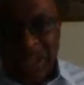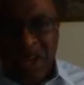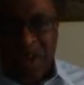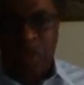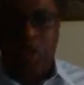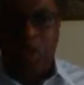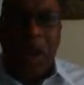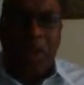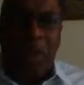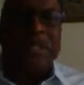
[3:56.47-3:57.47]
what
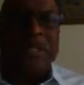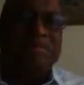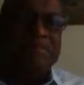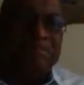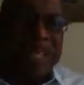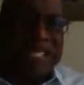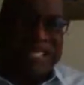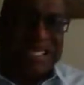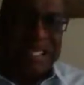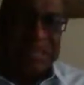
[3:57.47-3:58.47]
was
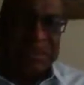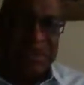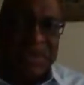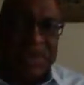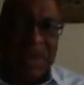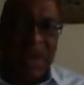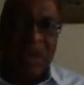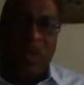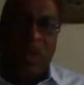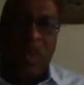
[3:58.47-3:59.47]
missing
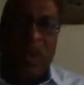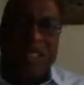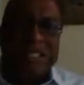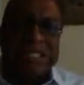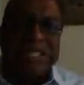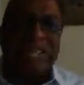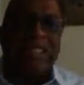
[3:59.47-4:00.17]
was the